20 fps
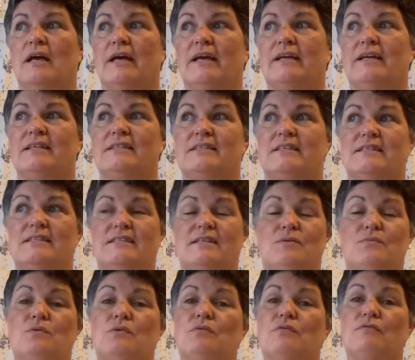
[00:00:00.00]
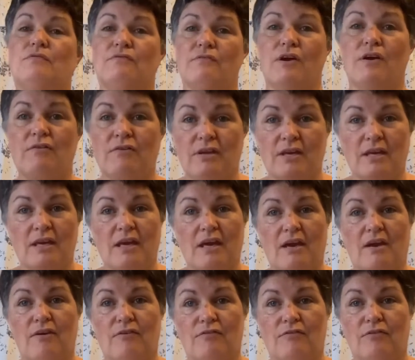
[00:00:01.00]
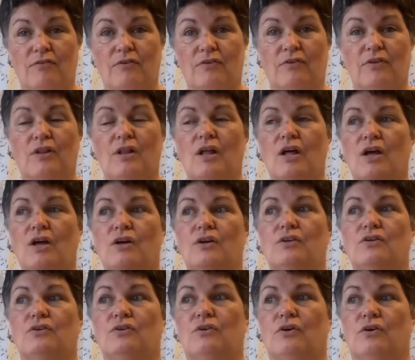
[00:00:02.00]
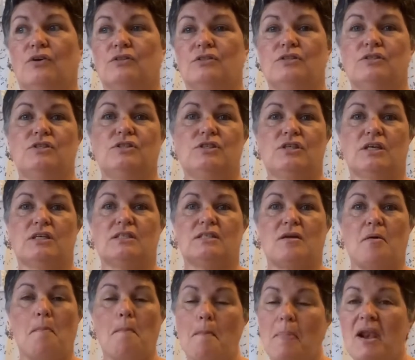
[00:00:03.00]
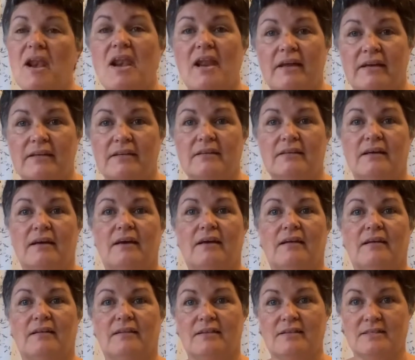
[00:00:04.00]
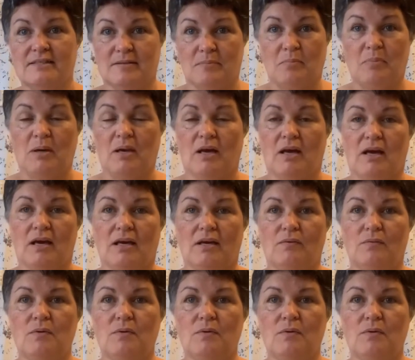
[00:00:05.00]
And as I said, we were very careful not to just plunder the supply.